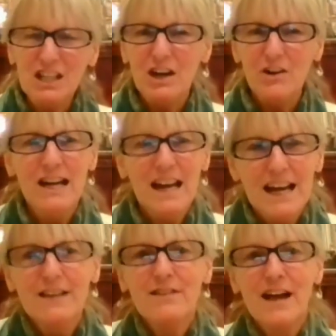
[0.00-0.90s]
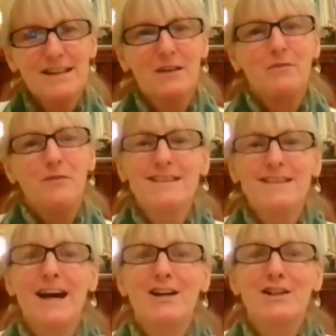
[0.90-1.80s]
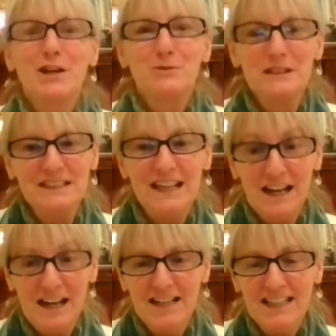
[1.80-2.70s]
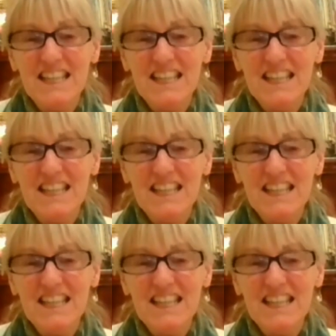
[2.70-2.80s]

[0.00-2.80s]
You know, that's actually a really